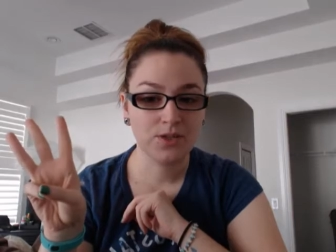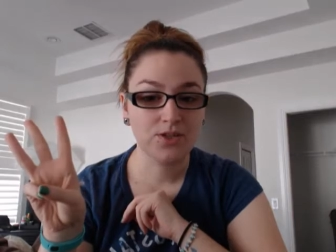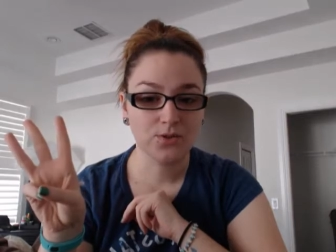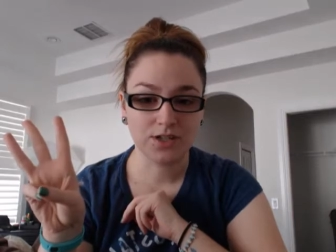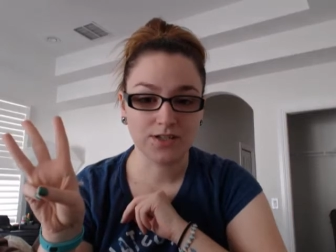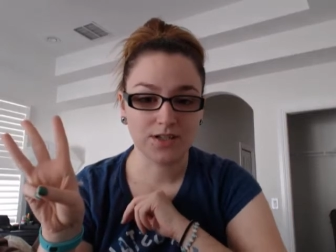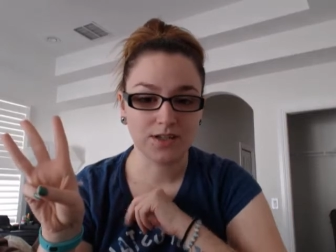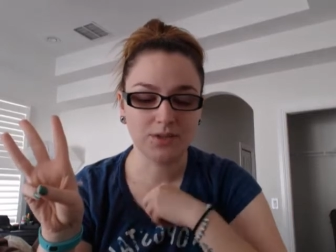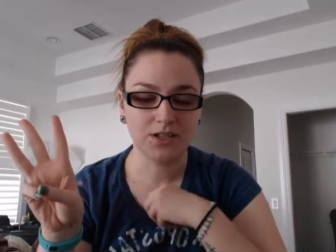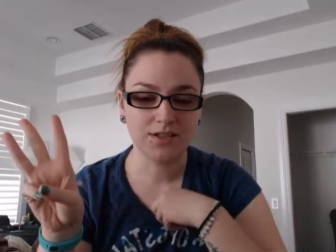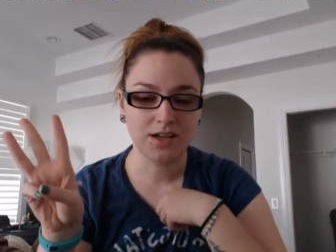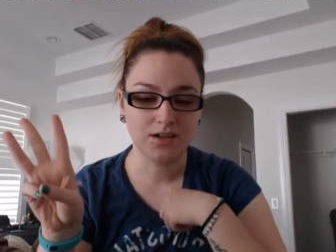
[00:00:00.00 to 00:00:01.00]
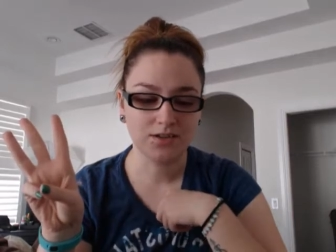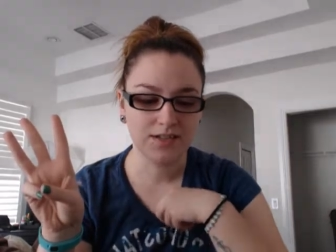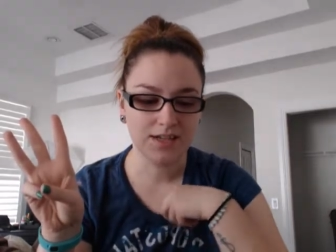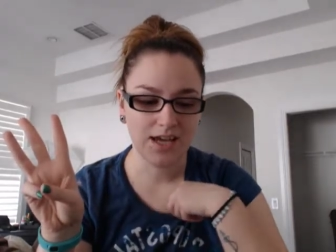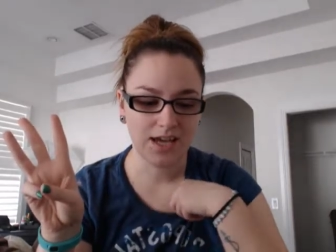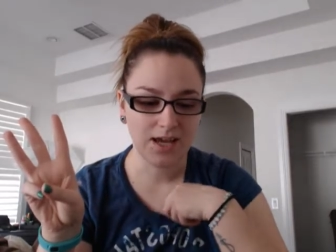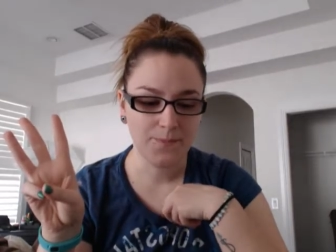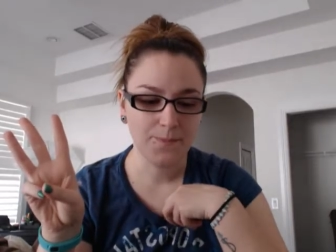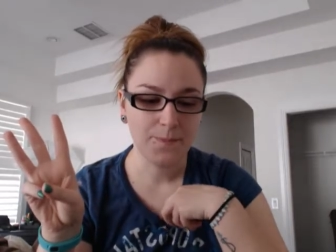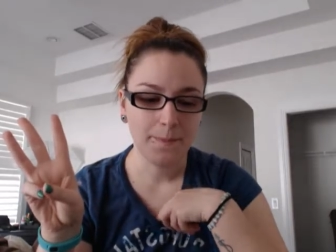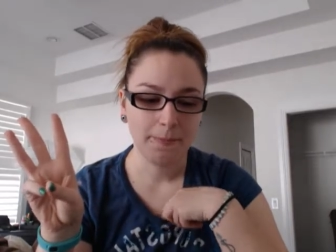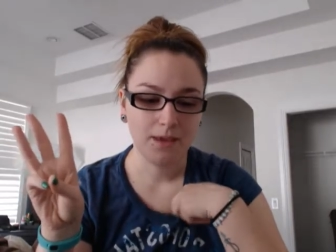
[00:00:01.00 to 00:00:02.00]
stories that I'm going to tell today
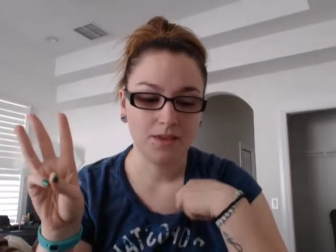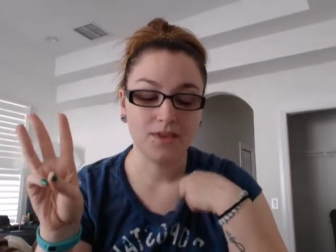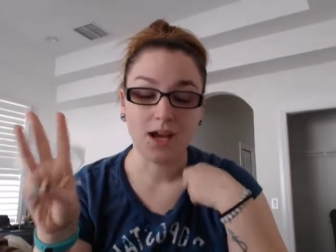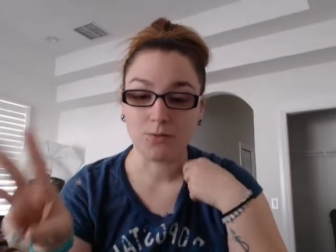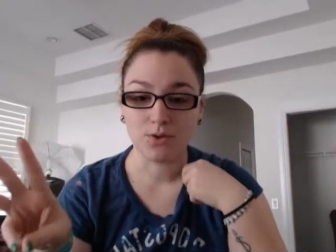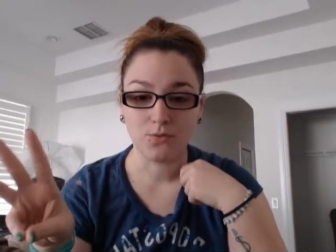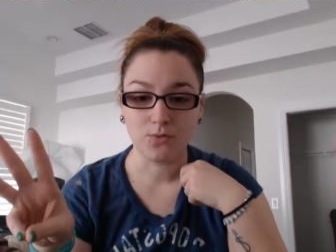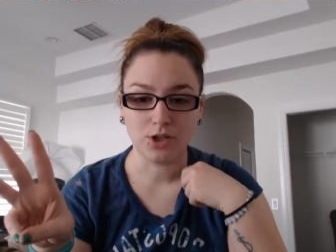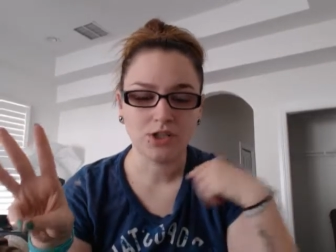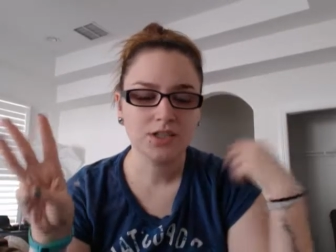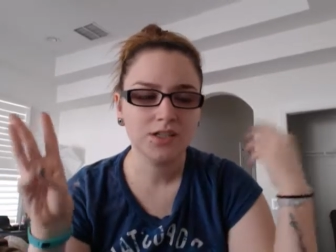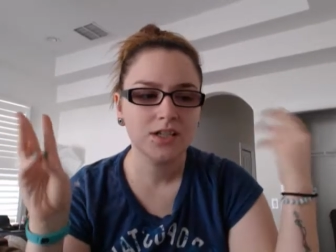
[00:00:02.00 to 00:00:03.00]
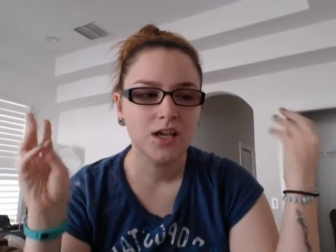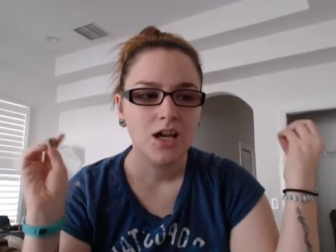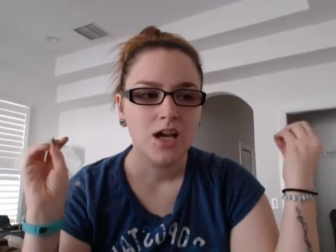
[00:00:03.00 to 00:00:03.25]
that were the worst.